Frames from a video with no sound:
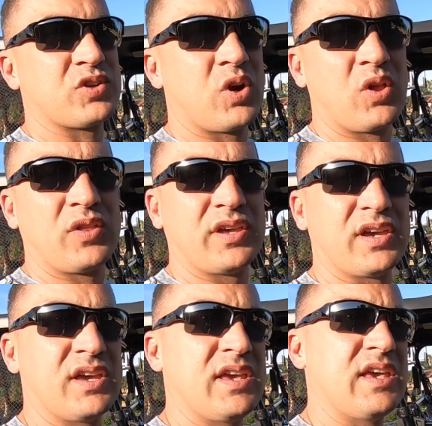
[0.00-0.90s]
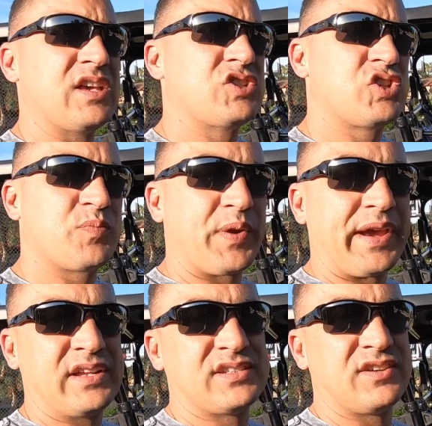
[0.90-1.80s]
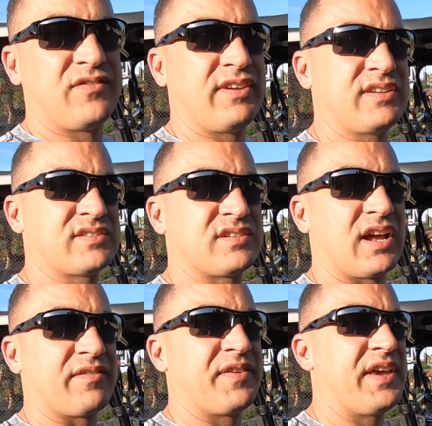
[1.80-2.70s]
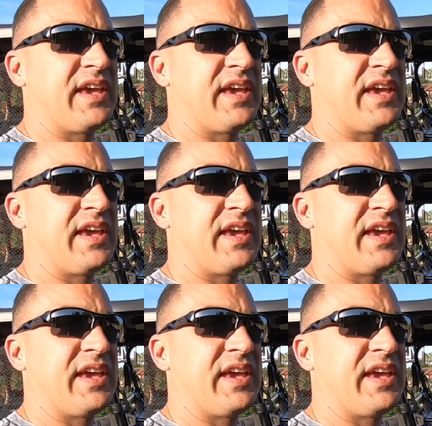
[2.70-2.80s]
or all the super ATV stuff?